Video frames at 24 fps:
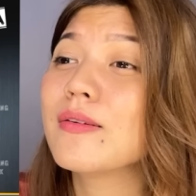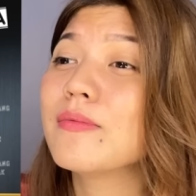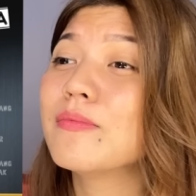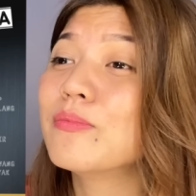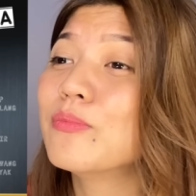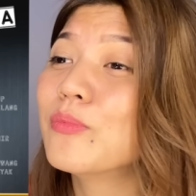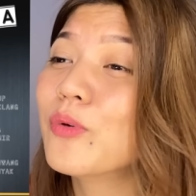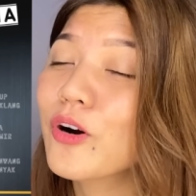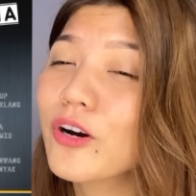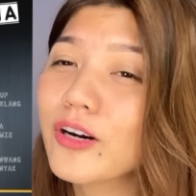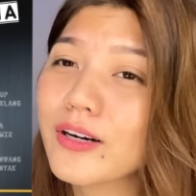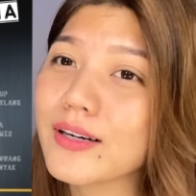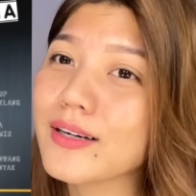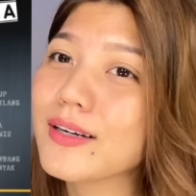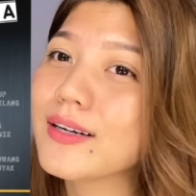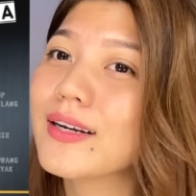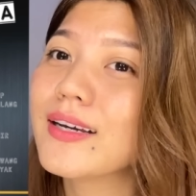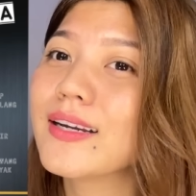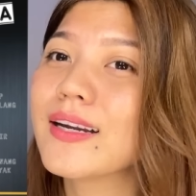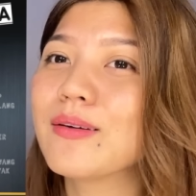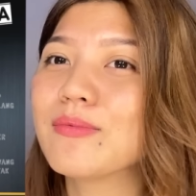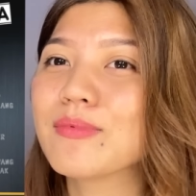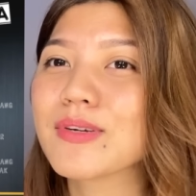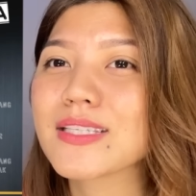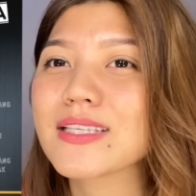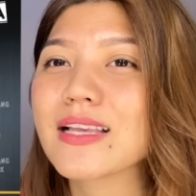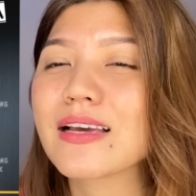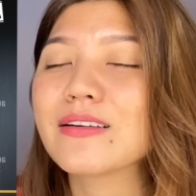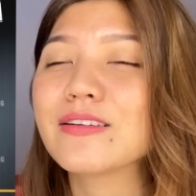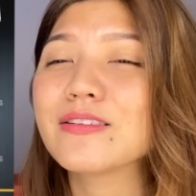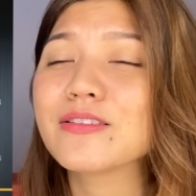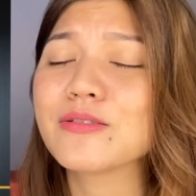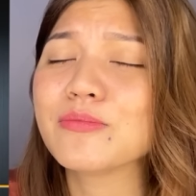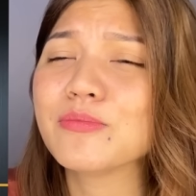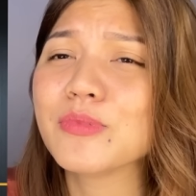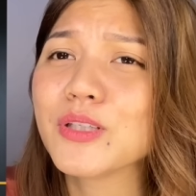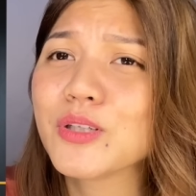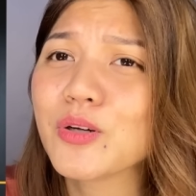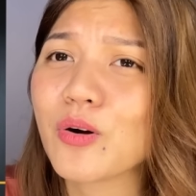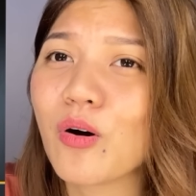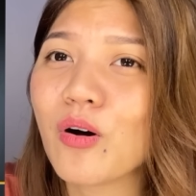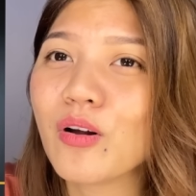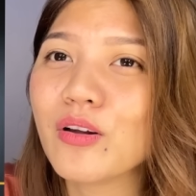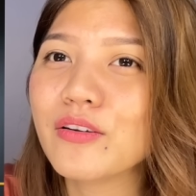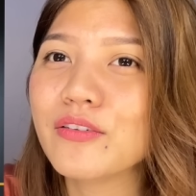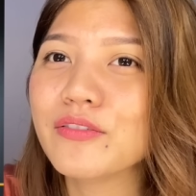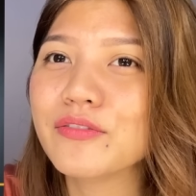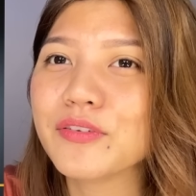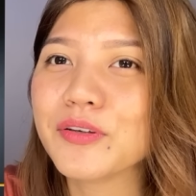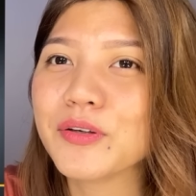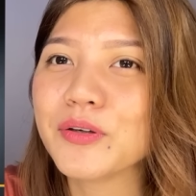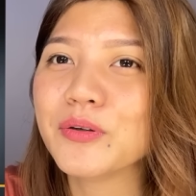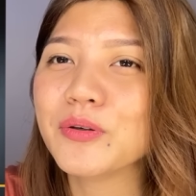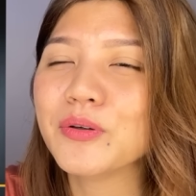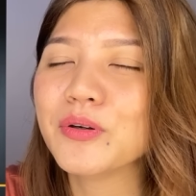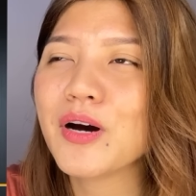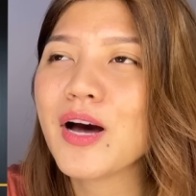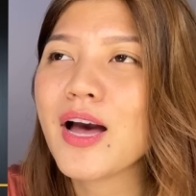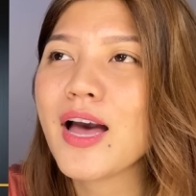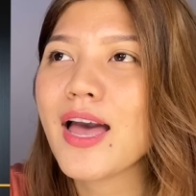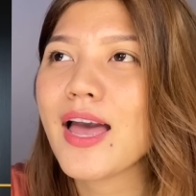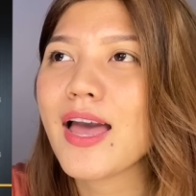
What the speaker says: more than that, I'm excited to meet all of you